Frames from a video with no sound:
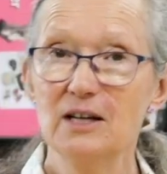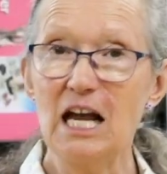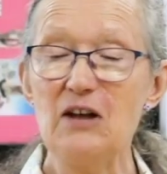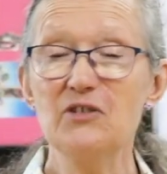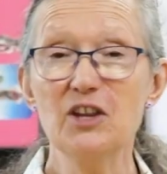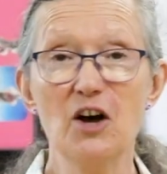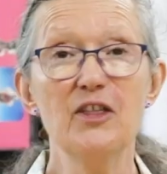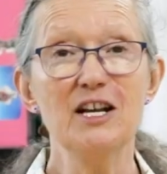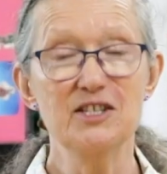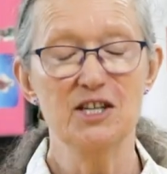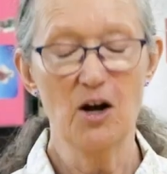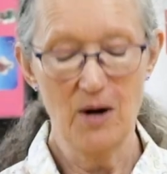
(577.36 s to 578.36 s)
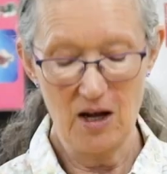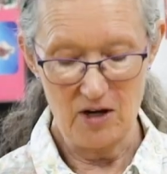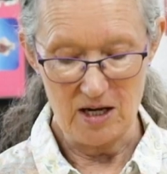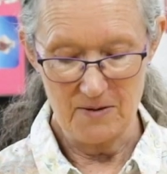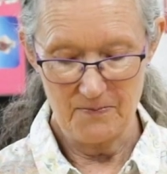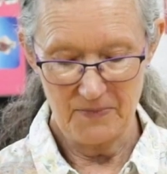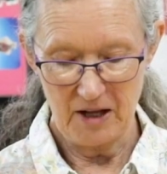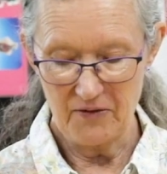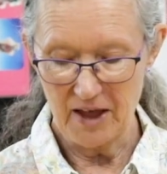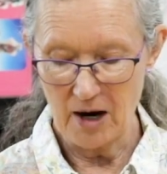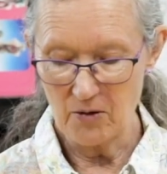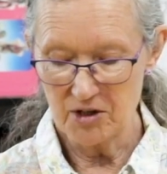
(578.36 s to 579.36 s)
even though they're so heavy. If
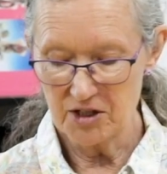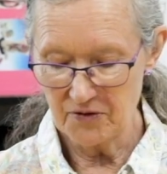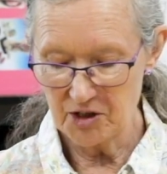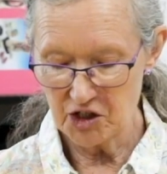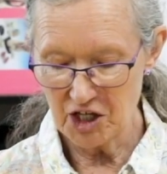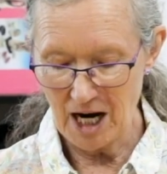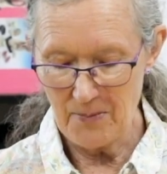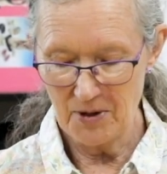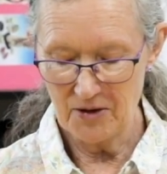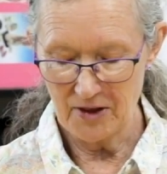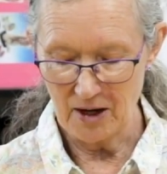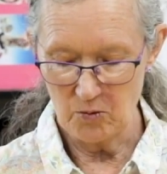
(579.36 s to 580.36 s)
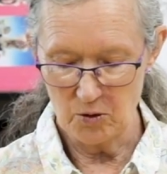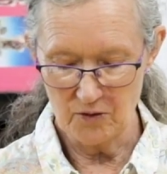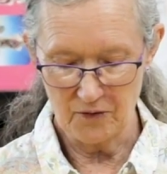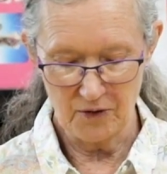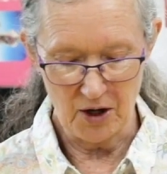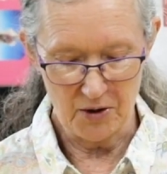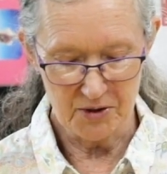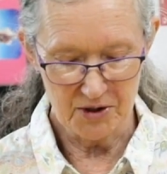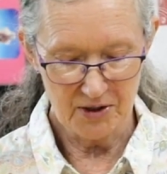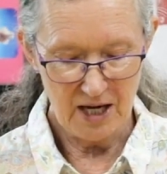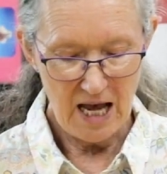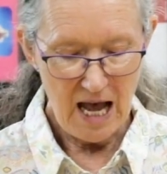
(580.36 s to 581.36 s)
they were a different shape, they wouldn't float.
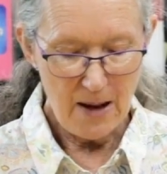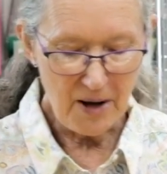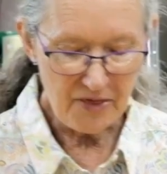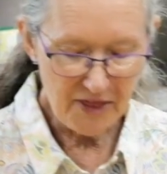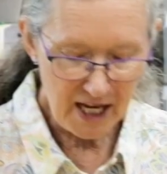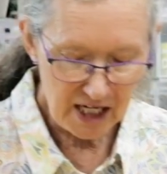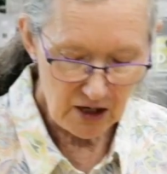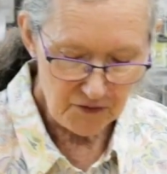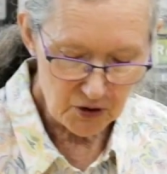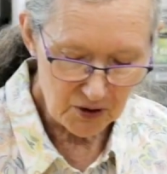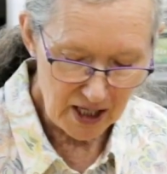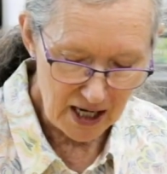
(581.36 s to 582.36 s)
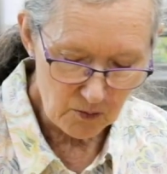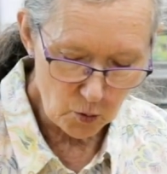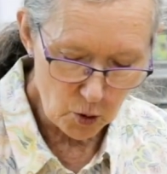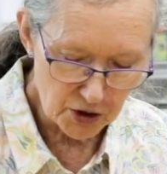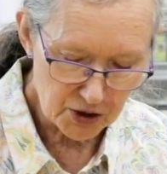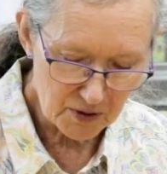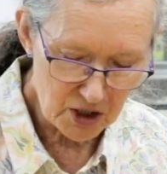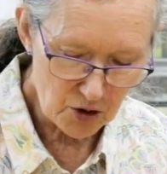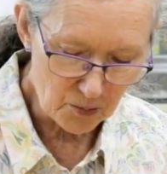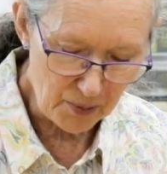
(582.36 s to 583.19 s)
But then if you get water in your